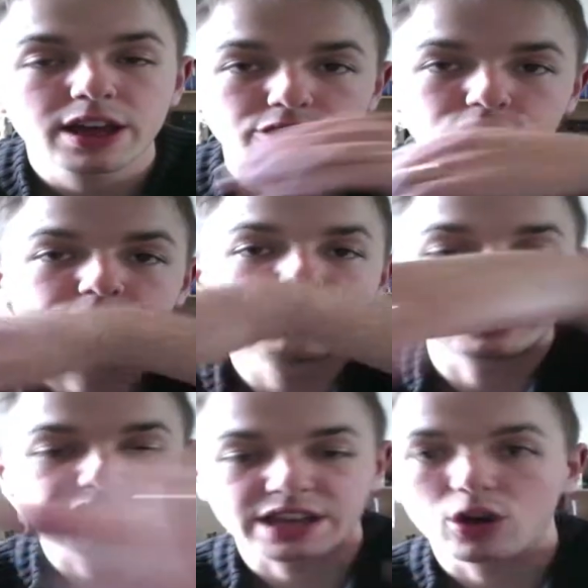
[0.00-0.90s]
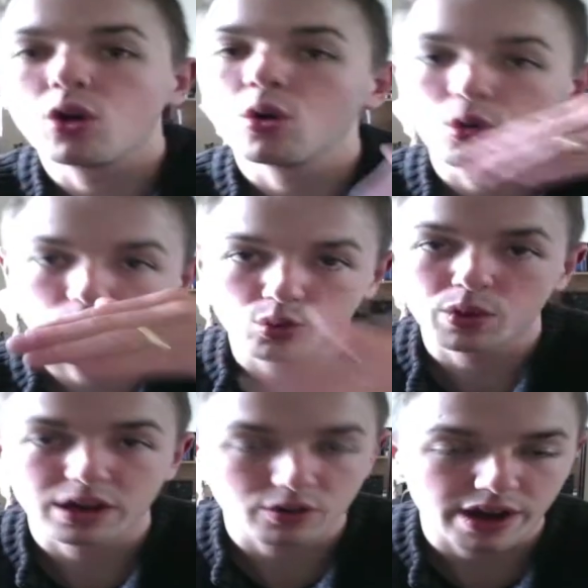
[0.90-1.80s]
So it's designed to get all the
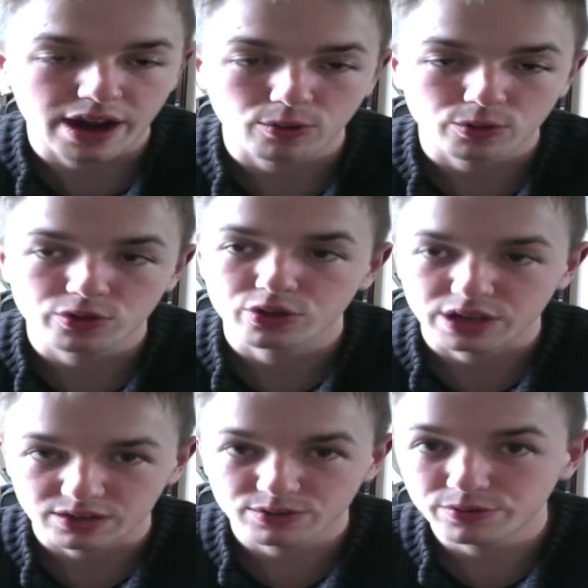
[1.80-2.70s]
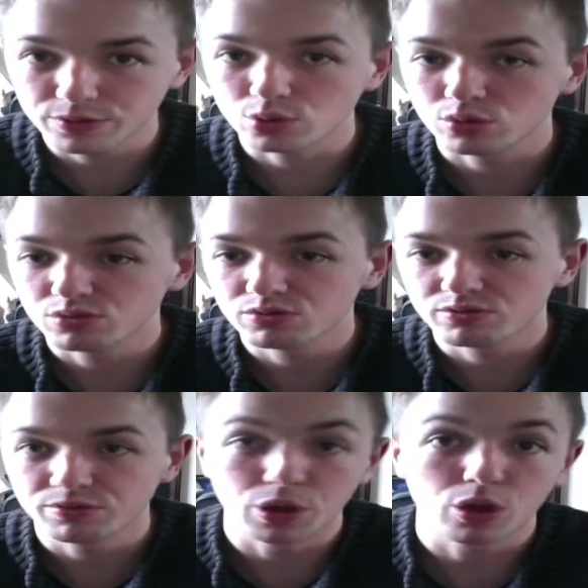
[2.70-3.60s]
way around, so it gets full
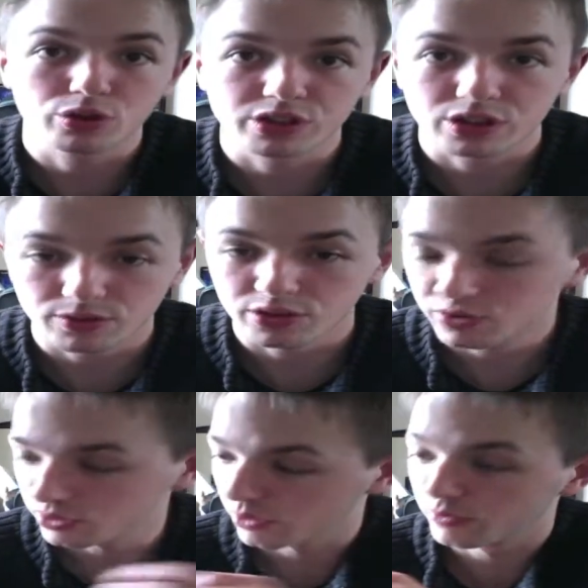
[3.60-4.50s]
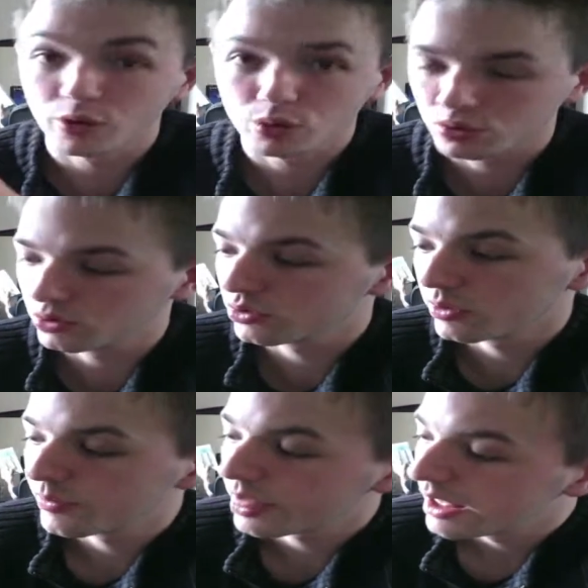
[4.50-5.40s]
velocity of vocals.
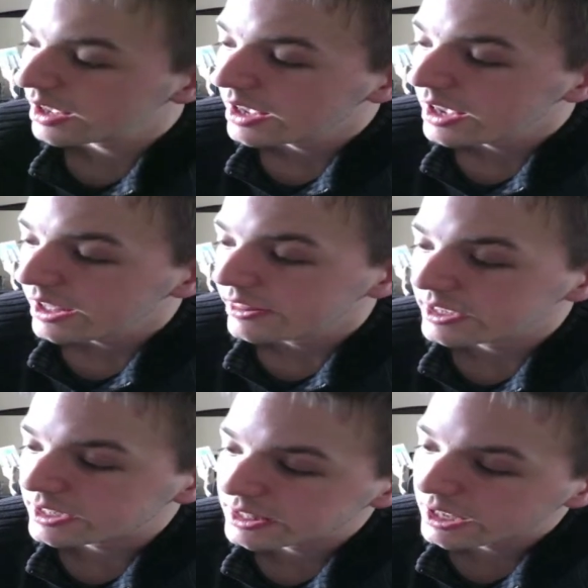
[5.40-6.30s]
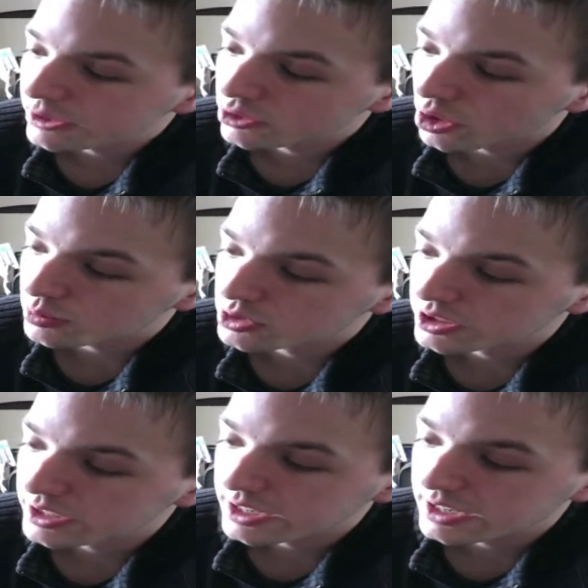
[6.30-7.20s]
The last
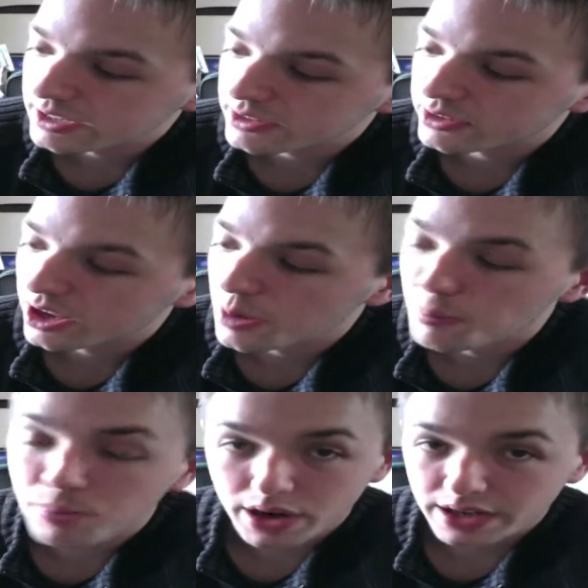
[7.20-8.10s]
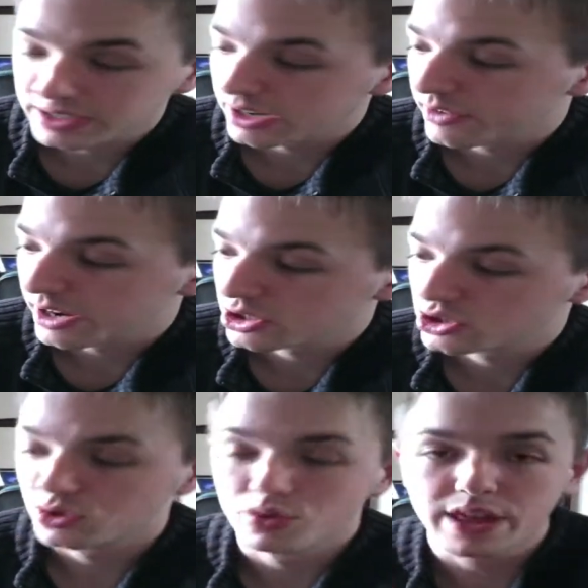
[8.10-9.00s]
option is
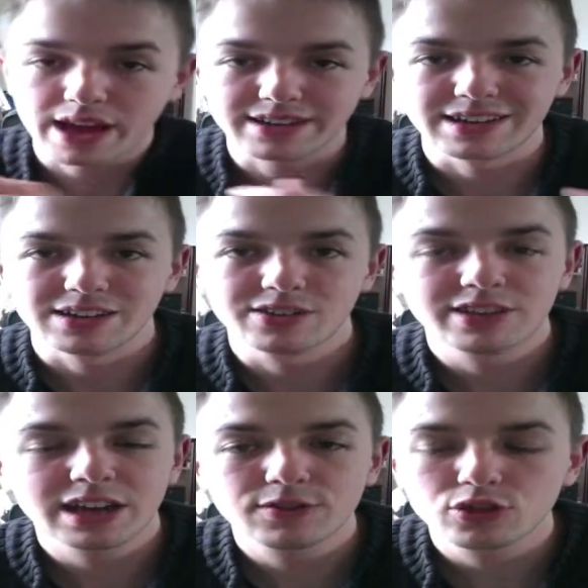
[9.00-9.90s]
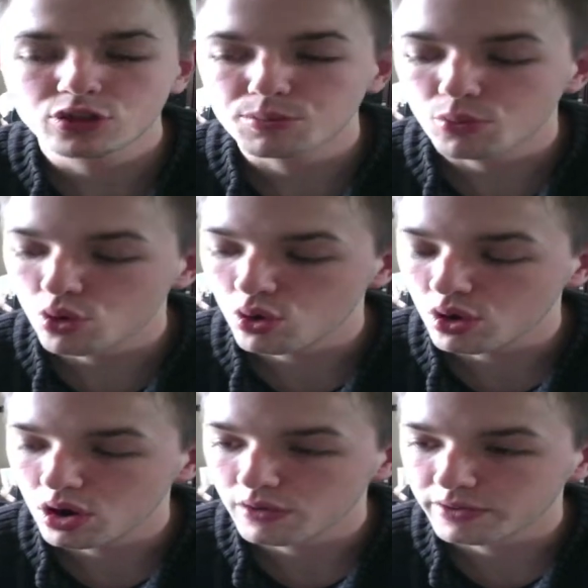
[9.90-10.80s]
bi-directional. That is, say if you're doing more
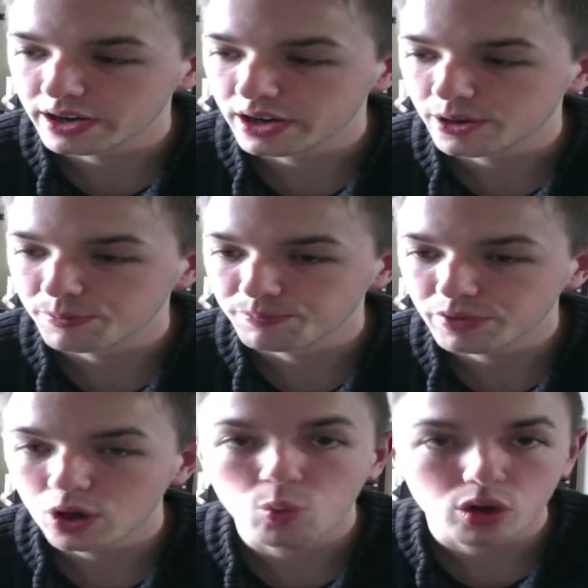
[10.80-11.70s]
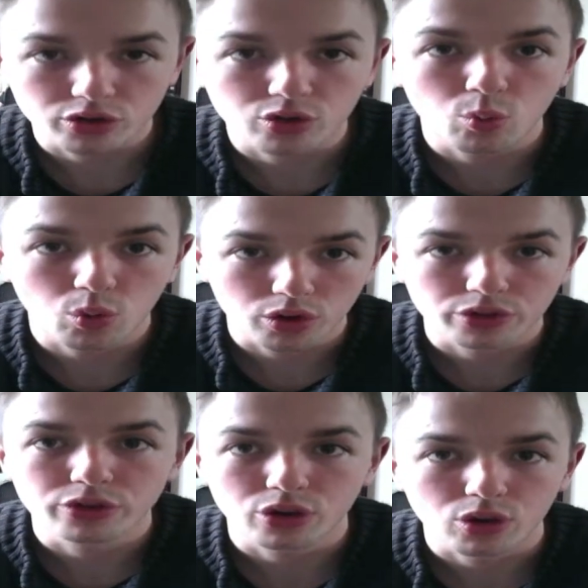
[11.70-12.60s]
of a
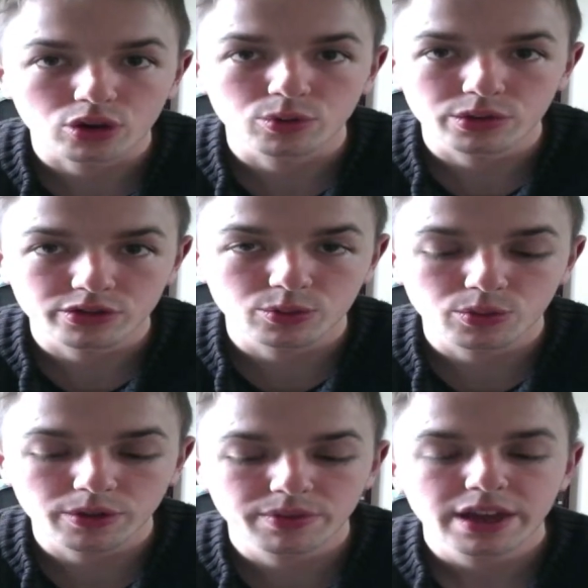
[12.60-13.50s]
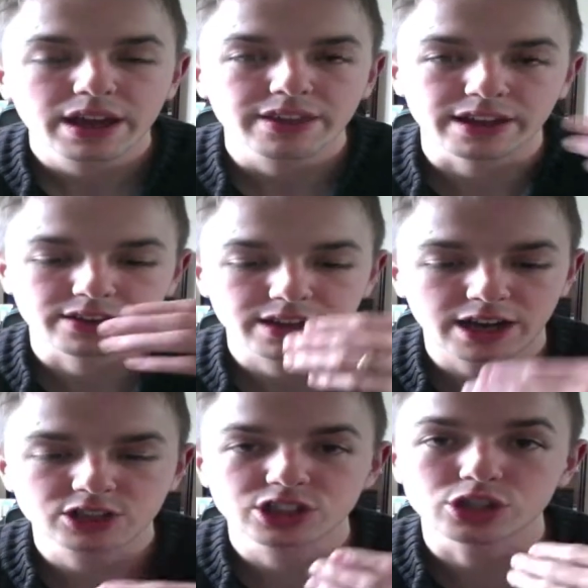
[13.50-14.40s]
one-to-one talk with someone, then it's
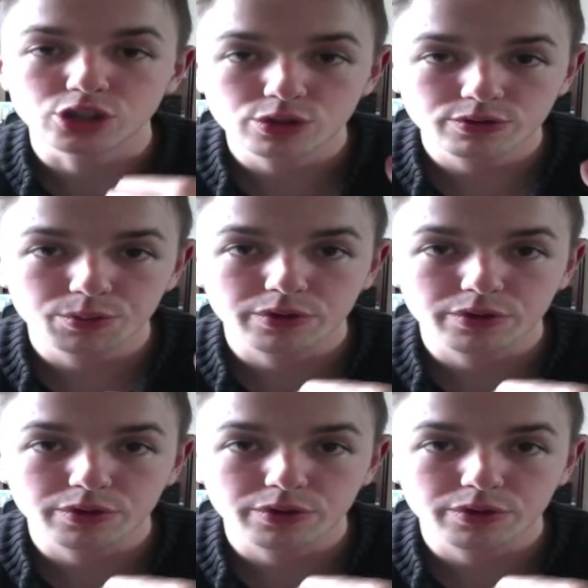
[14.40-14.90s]
catching you from the